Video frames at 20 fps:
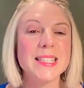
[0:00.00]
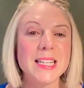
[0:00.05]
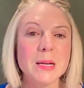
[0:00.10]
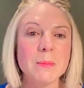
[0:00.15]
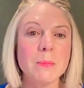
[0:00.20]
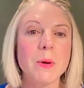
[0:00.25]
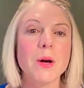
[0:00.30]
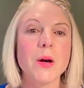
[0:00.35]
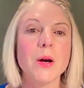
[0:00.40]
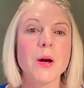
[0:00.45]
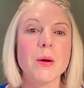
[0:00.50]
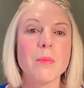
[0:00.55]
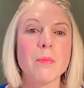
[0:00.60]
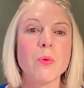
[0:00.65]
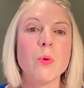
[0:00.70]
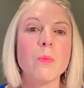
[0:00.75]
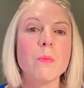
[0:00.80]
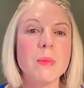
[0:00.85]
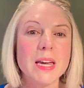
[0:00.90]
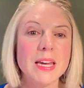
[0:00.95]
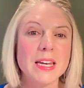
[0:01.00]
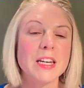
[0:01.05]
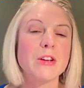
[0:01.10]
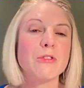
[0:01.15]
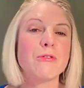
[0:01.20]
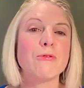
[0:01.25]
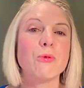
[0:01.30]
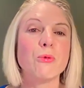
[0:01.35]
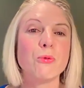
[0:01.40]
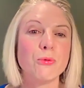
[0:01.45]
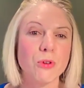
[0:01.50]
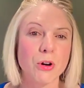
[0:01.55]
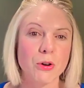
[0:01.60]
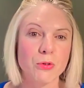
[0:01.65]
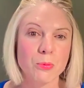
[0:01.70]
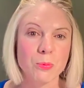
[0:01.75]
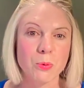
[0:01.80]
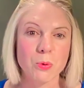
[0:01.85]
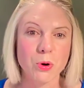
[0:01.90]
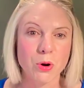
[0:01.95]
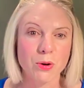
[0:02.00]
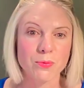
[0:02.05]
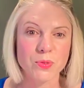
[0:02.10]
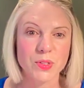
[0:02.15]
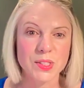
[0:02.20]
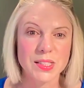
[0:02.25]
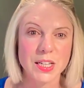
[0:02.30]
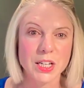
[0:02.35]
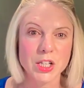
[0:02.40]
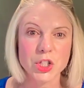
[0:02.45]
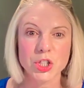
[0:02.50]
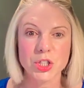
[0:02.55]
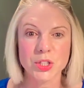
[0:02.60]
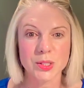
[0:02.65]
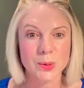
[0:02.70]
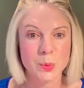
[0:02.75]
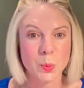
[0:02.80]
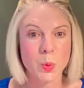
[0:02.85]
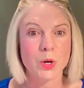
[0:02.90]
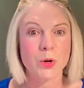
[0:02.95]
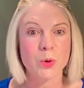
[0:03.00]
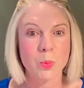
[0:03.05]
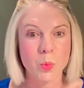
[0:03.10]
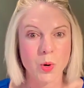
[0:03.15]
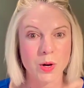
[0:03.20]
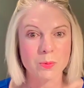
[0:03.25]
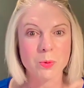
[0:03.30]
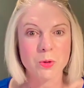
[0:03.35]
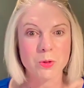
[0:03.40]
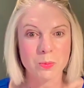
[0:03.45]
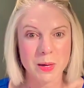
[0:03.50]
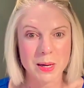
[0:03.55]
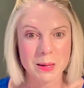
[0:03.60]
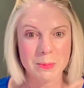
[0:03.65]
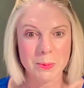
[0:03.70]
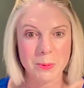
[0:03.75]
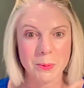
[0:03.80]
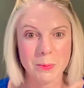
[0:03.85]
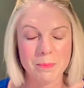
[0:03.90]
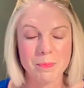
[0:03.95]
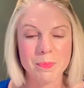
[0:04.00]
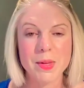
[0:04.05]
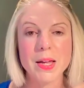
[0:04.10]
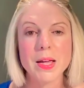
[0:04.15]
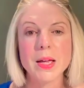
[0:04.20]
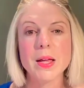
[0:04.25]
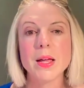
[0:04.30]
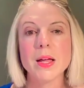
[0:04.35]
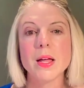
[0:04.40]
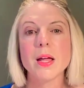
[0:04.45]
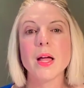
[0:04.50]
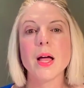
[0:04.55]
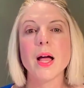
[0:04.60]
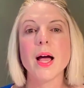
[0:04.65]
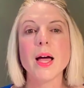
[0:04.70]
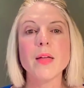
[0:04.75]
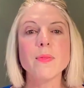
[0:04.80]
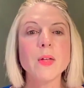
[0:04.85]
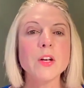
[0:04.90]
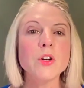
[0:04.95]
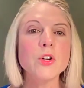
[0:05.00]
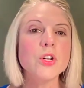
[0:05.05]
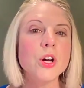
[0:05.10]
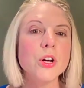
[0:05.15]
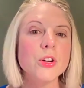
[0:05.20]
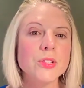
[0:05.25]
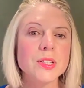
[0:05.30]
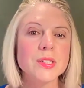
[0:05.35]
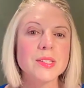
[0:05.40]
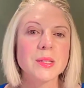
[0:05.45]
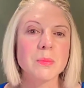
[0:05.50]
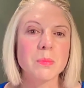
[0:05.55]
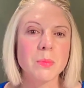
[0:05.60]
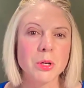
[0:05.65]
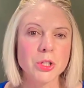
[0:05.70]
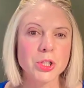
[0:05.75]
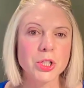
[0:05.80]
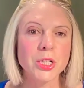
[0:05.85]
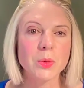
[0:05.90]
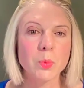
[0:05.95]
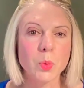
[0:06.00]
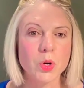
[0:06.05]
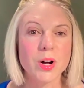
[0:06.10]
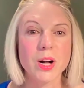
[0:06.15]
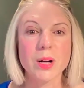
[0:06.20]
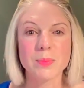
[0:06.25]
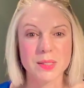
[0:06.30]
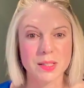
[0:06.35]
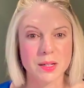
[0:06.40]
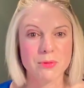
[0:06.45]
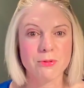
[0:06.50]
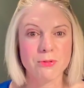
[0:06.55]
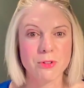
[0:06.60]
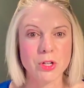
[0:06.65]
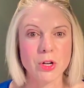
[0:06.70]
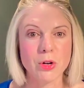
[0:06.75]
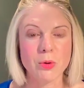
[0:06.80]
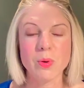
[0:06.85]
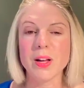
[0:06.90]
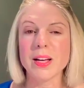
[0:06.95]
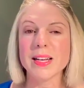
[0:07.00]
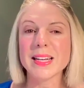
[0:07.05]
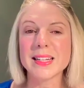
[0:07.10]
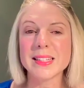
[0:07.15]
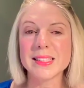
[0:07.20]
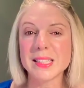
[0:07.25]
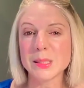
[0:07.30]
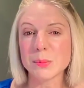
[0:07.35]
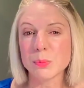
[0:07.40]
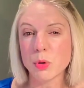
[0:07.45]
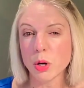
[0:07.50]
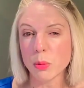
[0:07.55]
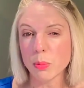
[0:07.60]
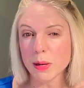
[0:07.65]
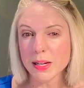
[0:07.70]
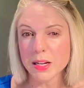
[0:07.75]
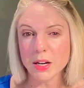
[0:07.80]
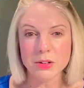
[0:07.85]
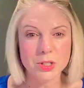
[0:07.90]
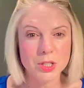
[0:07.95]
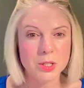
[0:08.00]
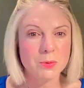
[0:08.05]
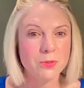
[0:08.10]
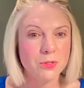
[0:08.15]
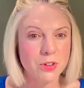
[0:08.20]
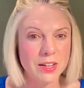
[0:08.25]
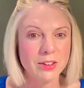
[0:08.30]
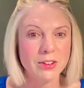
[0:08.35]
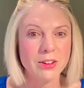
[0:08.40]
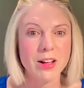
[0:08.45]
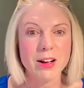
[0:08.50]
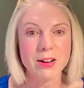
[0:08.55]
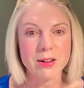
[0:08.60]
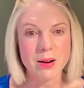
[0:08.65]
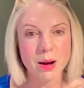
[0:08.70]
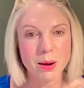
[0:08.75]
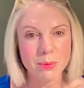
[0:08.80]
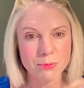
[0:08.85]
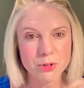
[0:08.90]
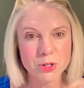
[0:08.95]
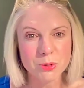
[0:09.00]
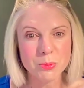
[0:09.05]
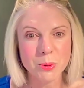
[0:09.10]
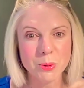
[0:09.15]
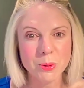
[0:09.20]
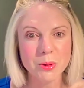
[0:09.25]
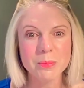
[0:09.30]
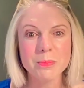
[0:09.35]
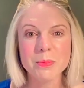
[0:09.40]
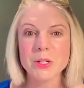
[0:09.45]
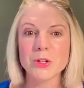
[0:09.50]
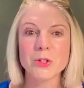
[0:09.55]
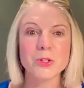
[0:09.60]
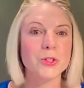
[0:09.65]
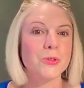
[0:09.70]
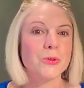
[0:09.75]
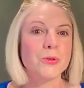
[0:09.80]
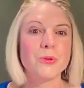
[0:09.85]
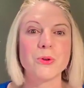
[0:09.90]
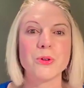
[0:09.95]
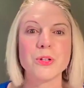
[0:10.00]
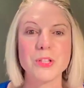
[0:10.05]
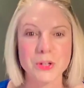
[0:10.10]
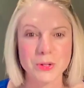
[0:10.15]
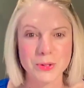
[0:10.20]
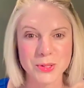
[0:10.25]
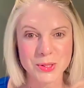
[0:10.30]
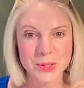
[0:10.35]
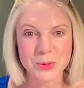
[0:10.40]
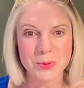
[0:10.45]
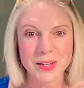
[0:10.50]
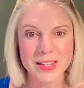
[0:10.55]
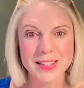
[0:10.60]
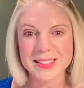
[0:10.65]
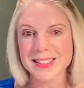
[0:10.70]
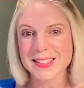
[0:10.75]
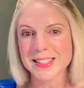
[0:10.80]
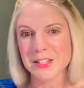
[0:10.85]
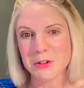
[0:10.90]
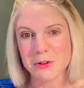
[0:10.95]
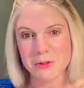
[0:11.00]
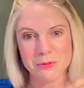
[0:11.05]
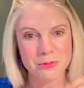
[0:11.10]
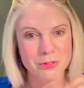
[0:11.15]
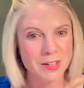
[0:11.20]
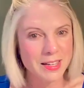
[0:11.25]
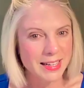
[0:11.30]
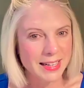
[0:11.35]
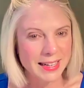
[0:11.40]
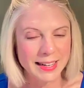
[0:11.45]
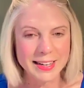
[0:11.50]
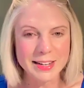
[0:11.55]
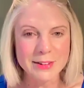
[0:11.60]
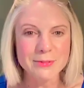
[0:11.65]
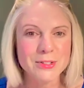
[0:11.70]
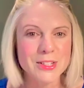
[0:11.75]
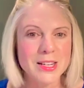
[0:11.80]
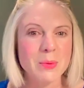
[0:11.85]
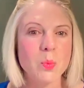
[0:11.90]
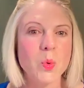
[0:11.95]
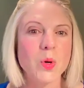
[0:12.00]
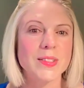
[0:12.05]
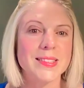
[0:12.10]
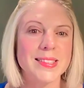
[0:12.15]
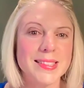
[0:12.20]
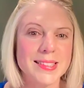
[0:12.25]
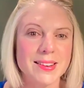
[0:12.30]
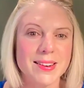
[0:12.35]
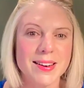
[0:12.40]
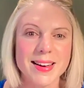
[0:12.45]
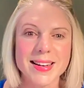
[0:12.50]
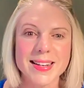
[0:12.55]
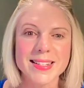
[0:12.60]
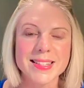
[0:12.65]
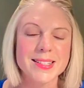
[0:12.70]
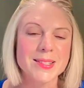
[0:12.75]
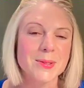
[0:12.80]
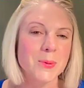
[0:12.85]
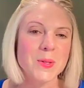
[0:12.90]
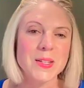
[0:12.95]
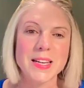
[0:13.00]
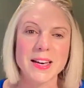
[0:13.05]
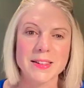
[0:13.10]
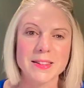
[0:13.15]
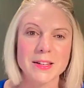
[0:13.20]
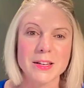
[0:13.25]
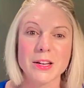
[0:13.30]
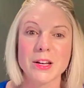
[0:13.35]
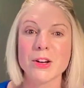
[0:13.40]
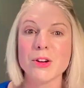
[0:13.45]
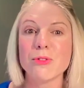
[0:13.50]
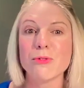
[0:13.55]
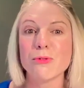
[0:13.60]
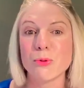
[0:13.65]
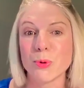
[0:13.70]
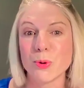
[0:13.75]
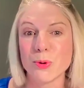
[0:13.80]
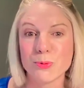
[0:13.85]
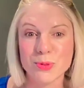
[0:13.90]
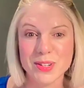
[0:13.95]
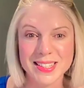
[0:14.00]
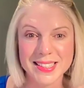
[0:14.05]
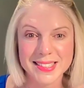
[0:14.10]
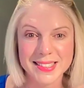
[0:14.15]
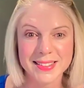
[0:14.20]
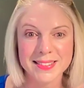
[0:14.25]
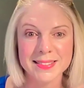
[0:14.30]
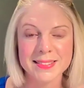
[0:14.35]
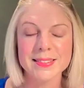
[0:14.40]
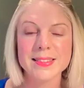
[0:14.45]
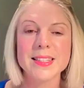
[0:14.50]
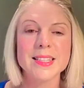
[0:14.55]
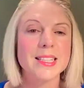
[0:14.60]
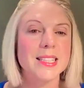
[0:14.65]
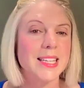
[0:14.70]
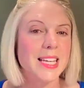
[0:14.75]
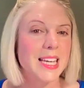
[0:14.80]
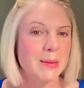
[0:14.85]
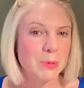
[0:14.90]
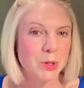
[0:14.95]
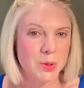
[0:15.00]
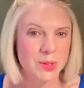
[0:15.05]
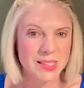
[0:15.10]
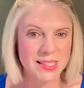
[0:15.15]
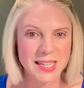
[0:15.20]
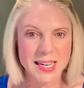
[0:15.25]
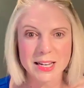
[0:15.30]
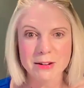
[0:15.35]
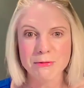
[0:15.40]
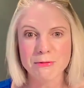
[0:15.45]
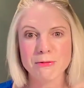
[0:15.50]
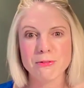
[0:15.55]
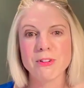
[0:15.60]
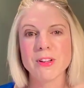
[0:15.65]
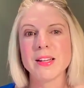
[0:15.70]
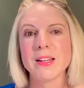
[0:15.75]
deeper, more meaningful, vulnerable conversations one-on-one with people. And then notice emotionally what comes up for you, like, because it's probably going to feel uncomfortable because you're not used to it. You've lived in one side or the other for a reason, to keep you safe.